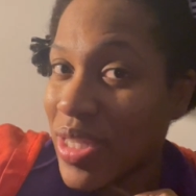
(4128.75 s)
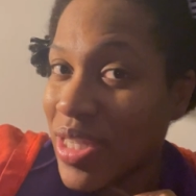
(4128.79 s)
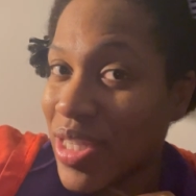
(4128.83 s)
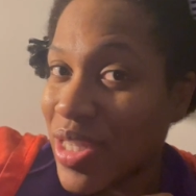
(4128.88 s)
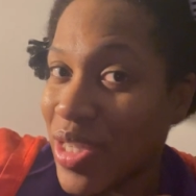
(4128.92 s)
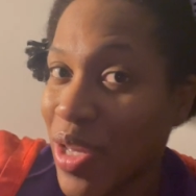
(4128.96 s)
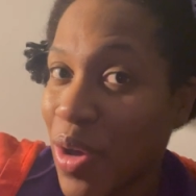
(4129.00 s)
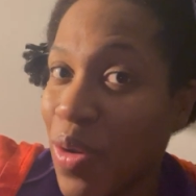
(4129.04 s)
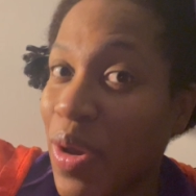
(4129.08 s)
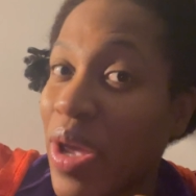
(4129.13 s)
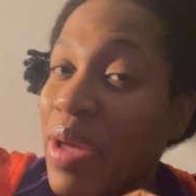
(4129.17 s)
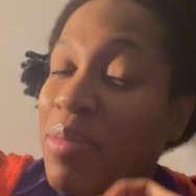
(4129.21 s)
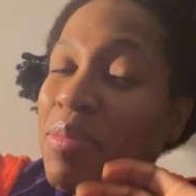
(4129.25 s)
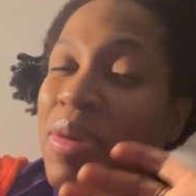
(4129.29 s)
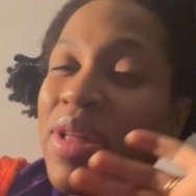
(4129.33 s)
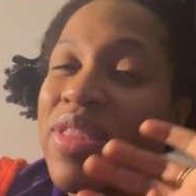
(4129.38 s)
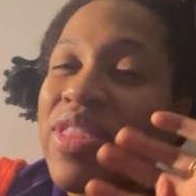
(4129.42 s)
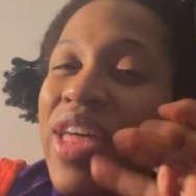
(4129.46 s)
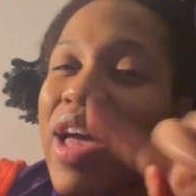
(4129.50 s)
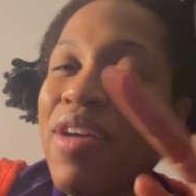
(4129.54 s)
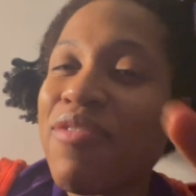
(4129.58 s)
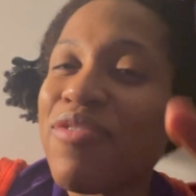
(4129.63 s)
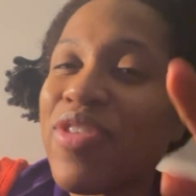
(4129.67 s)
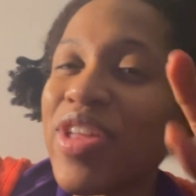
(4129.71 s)
So in my,
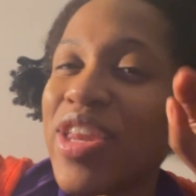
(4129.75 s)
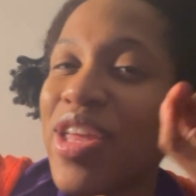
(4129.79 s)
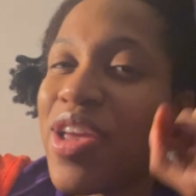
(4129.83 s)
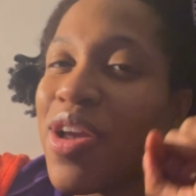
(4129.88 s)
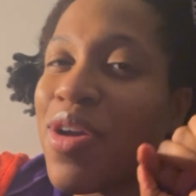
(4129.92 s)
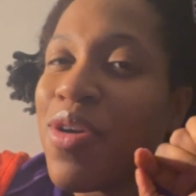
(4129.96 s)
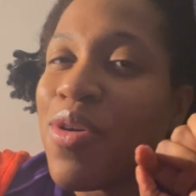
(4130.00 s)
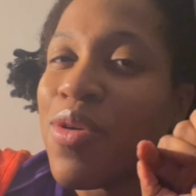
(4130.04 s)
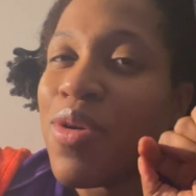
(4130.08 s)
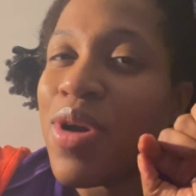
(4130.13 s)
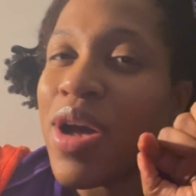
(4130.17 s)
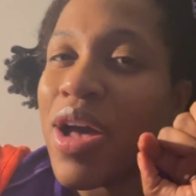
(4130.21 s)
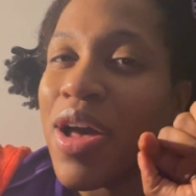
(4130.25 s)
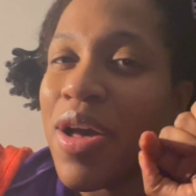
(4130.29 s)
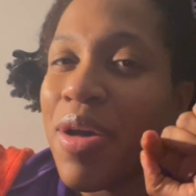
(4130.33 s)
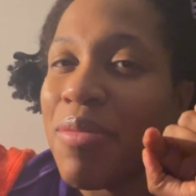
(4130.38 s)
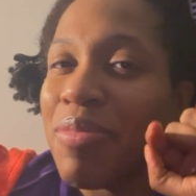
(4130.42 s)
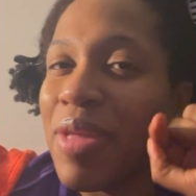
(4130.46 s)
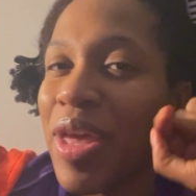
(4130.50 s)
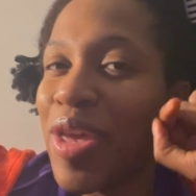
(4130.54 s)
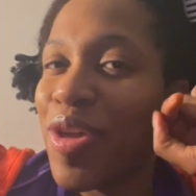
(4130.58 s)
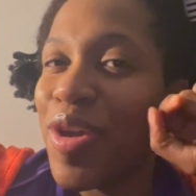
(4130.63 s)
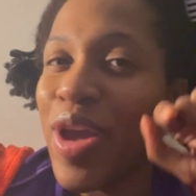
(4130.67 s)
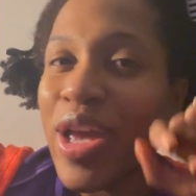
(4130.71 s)
that video um,
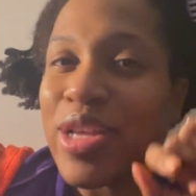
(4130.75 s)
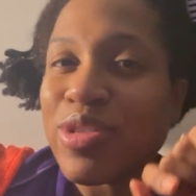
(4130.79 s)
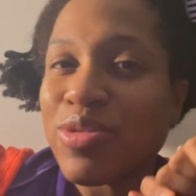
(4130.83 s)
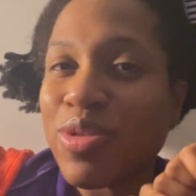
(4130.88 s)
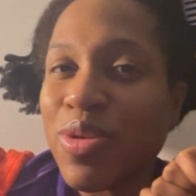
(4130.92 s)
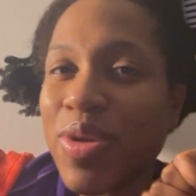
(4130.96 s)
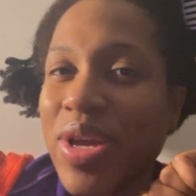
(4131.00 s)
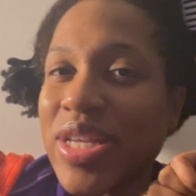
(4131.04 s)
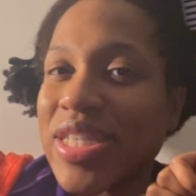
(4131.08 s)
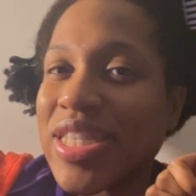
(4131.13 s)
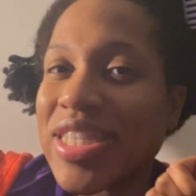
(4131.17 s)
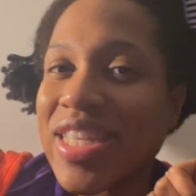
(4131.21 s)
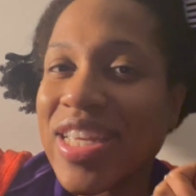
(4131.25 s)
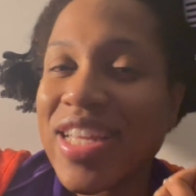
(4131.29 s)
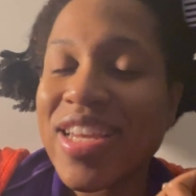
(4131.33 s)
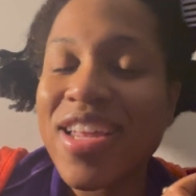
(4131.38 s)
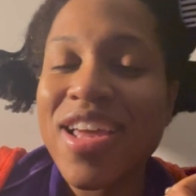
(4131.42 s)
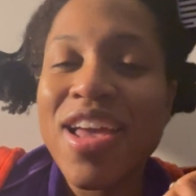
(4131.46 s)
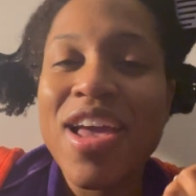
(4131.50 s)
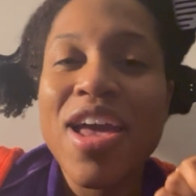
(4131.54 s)
that you guys requested